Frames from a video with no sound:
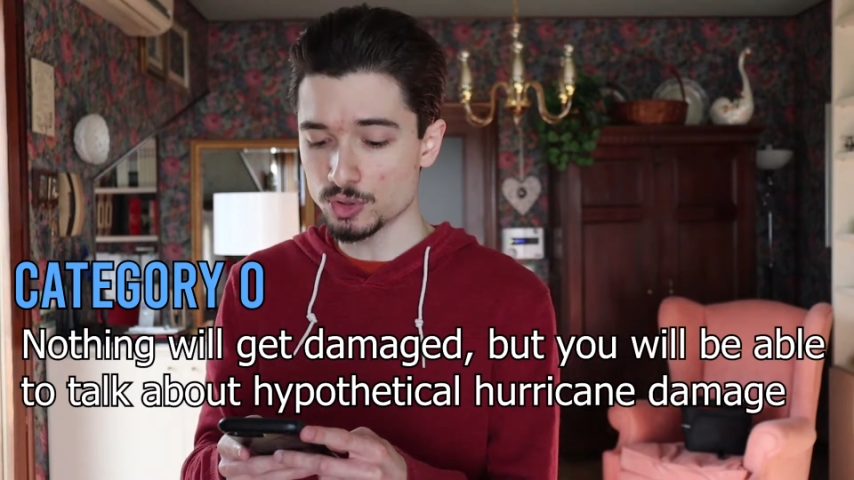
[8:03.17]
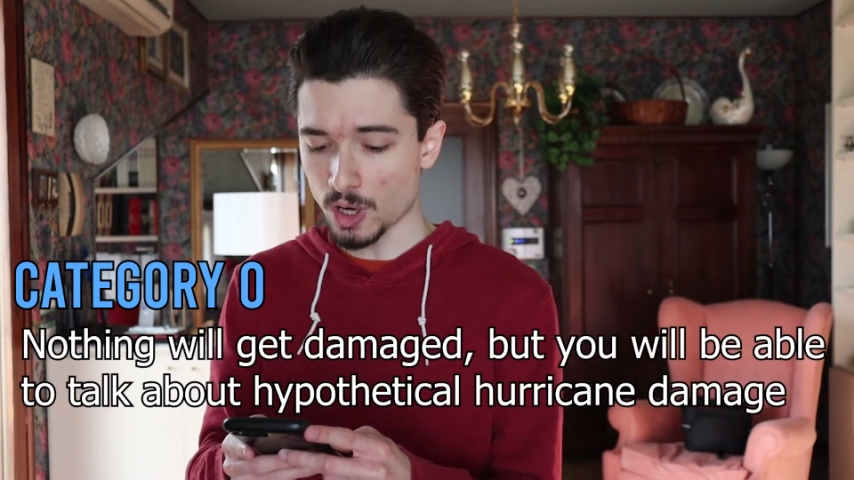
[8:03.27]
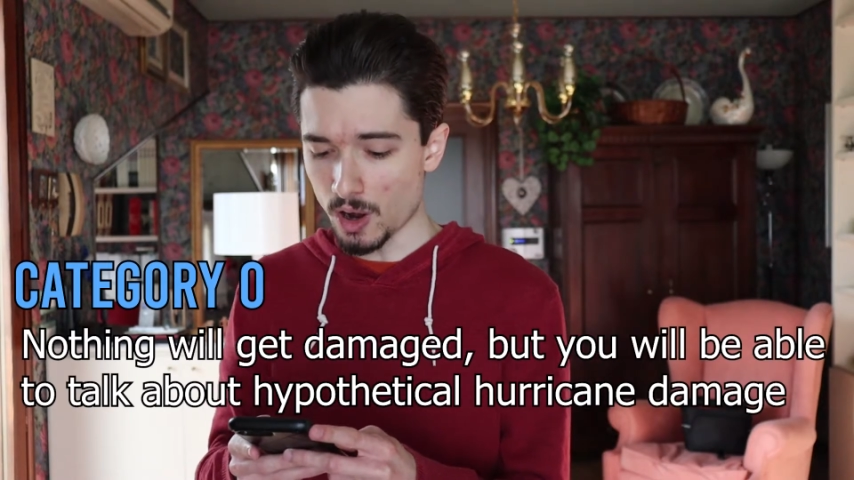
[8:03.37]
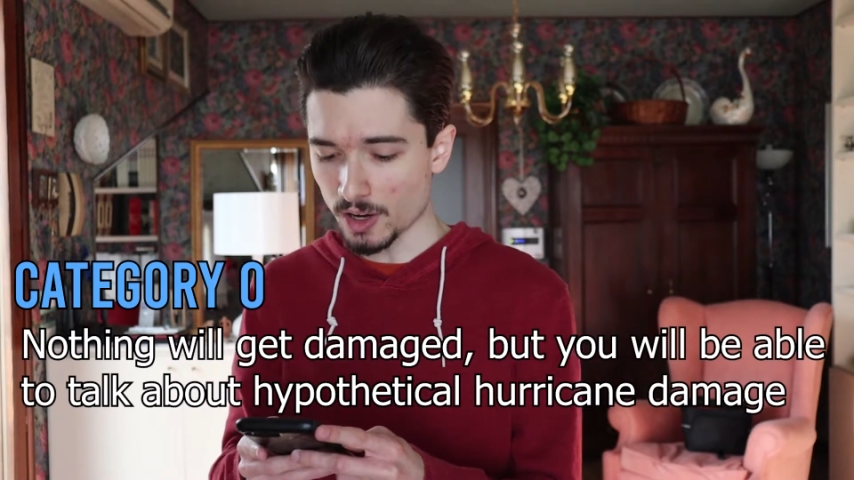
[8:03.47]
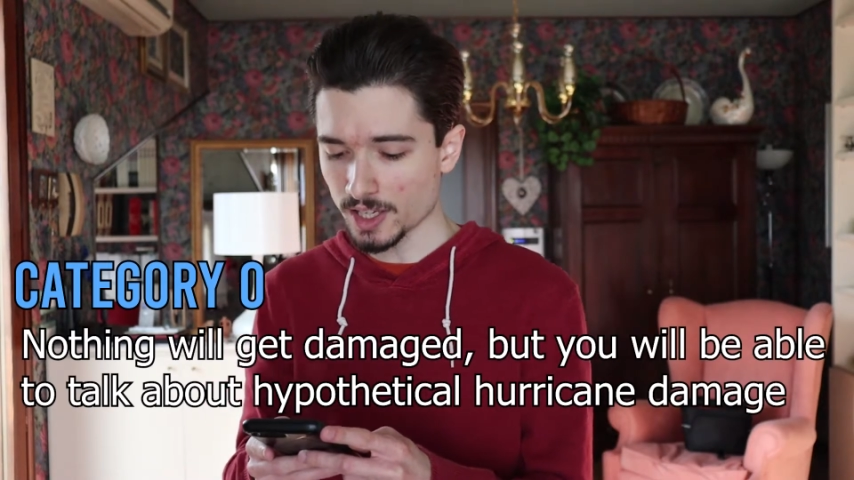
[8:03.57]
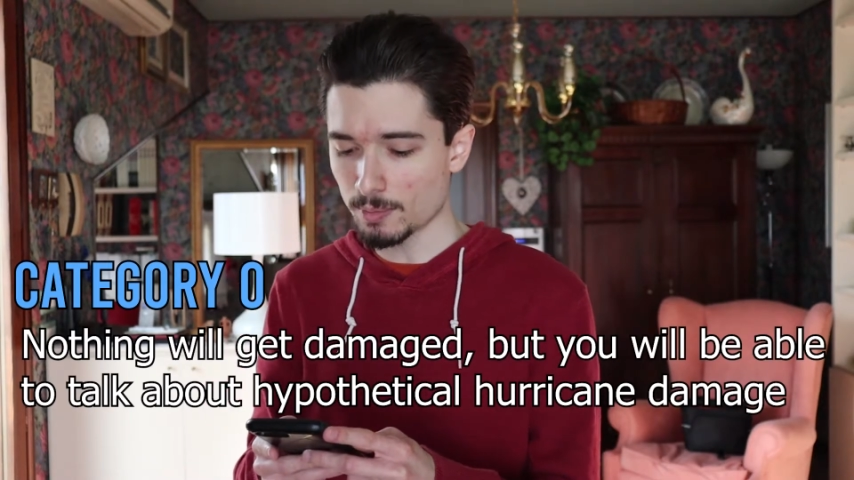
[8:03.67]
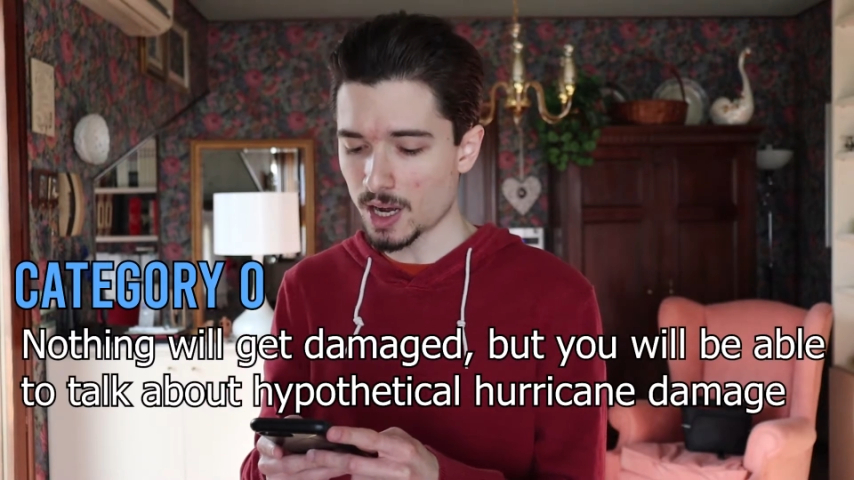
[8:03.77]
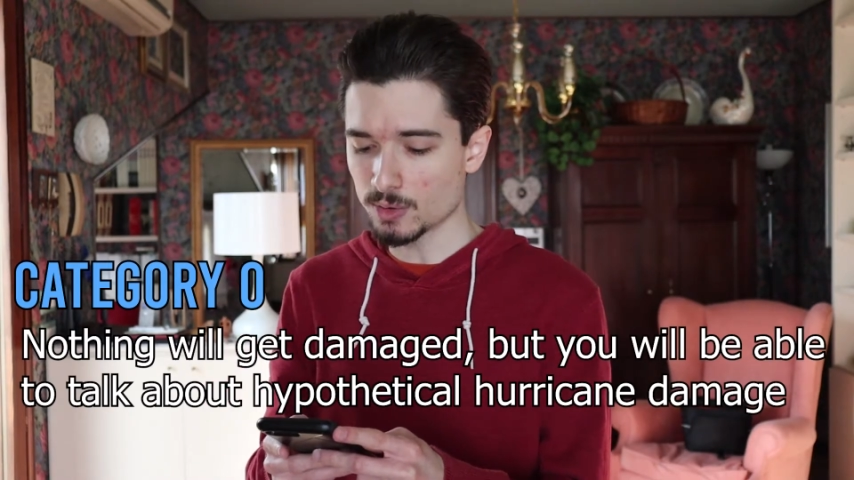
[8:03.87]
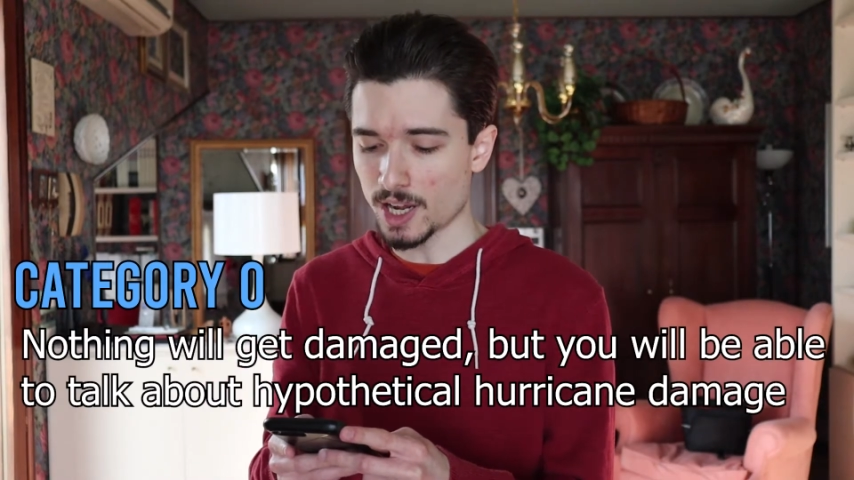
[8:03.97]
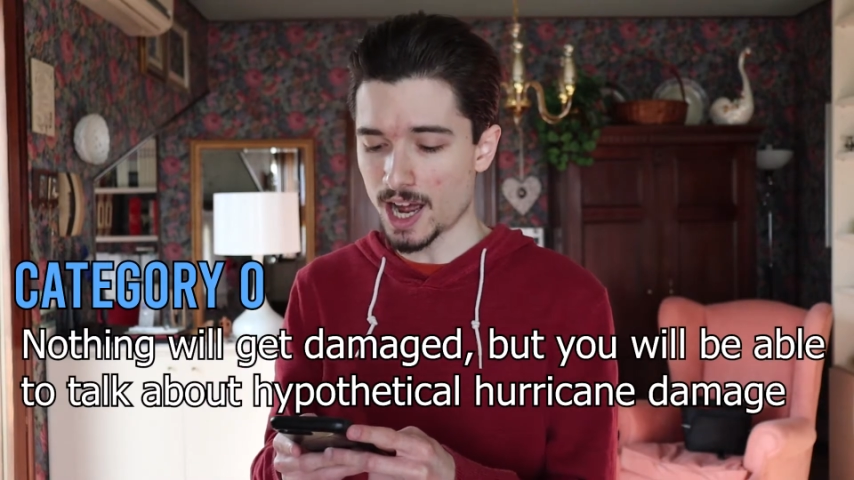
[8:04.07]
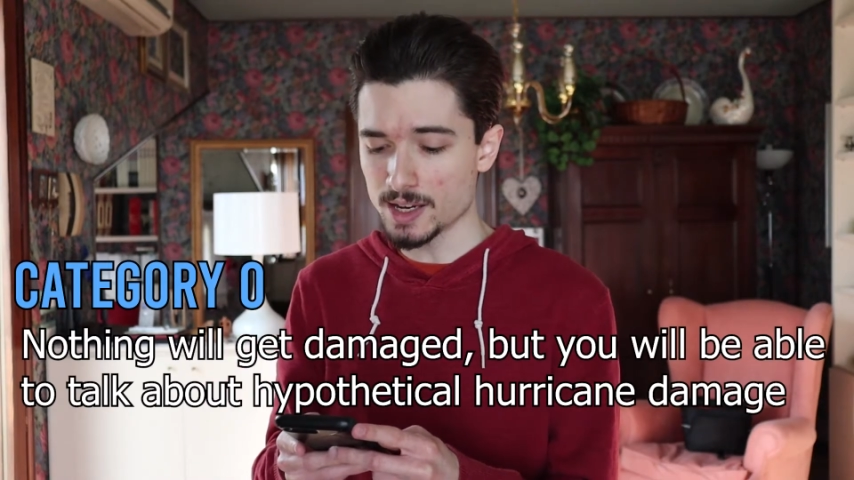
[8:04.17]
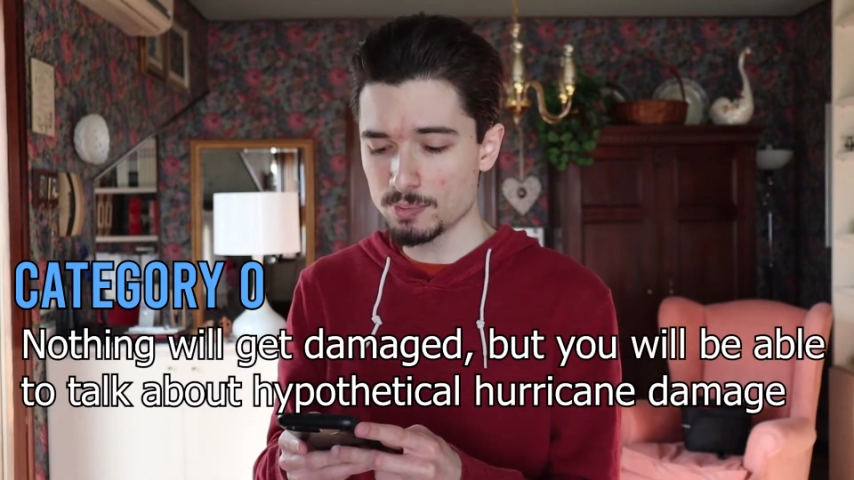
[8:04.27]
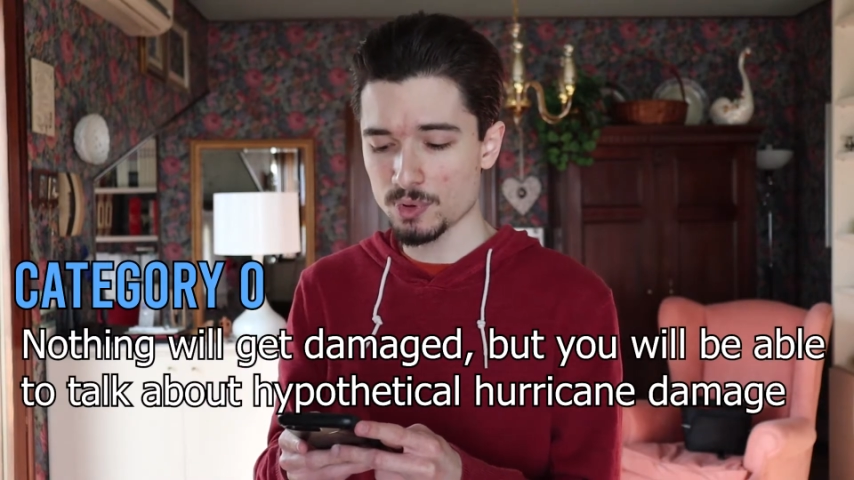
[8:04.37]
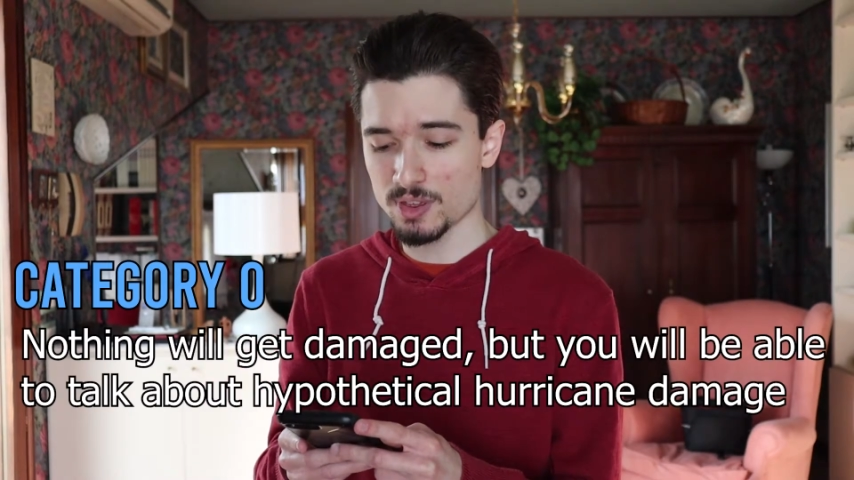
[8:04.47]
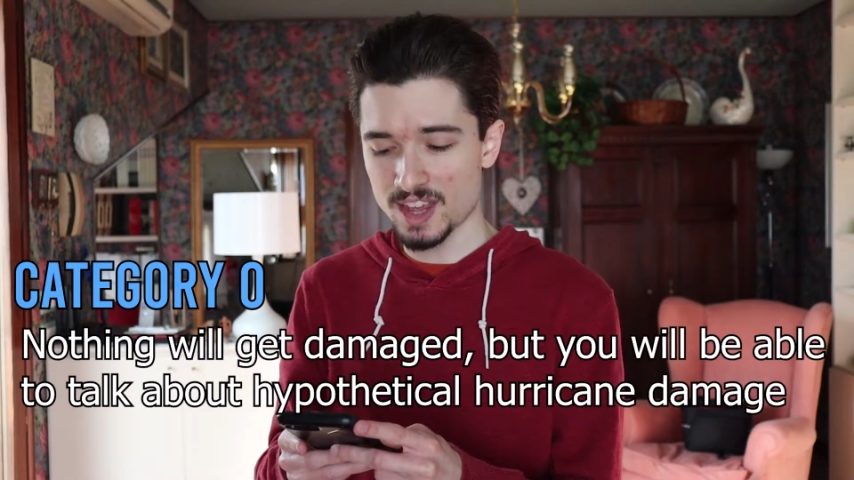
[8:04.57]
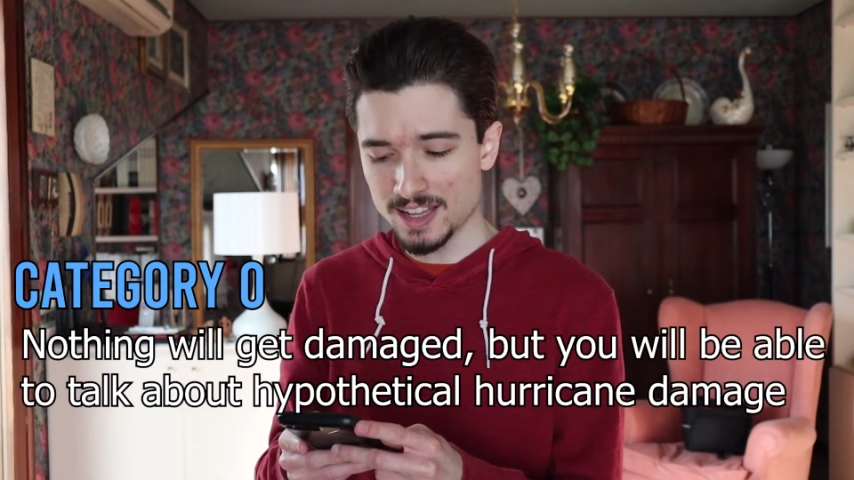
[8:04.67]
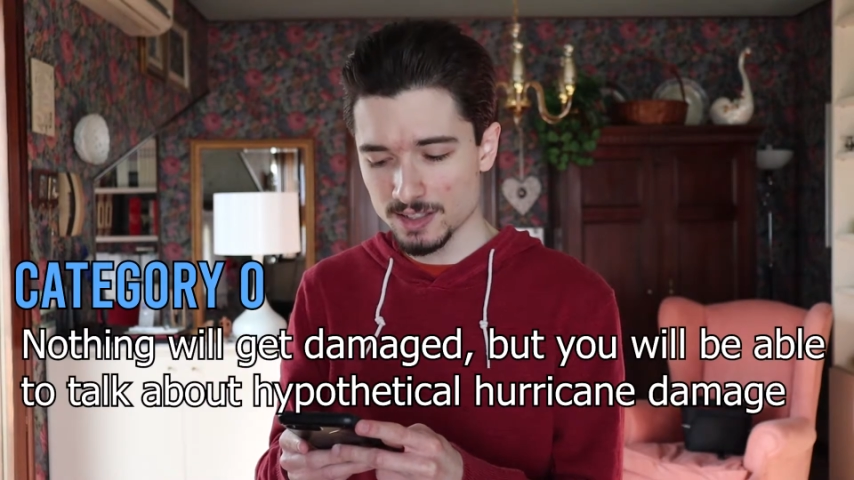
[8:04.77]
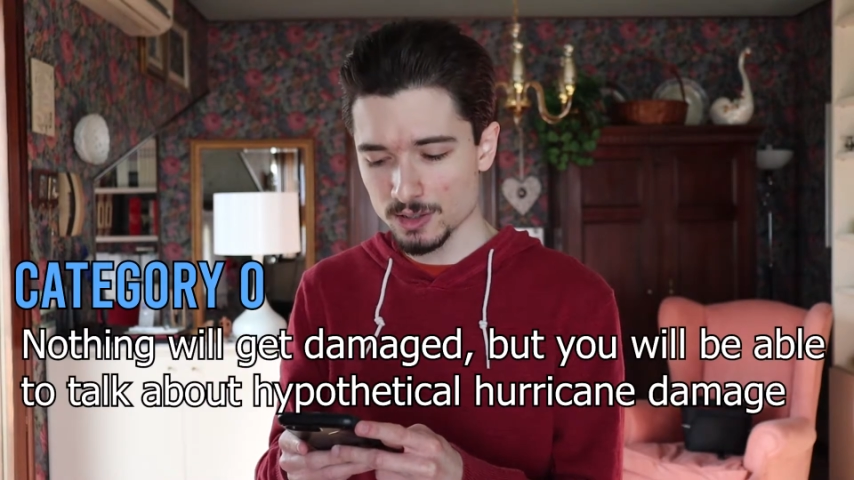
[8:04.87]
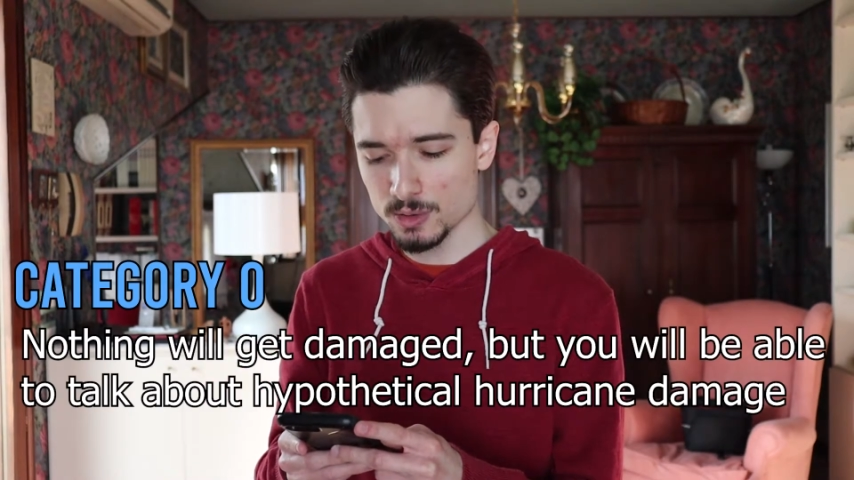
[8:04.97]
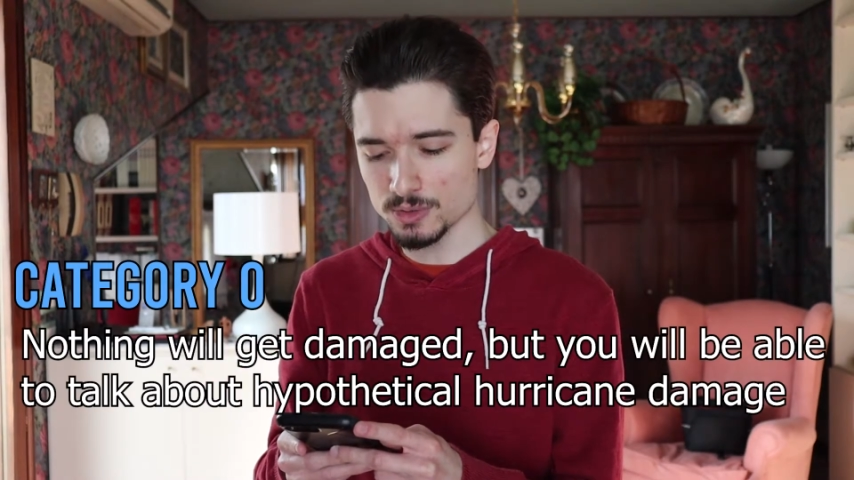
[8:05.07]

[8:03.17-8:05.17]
talk about hypothetical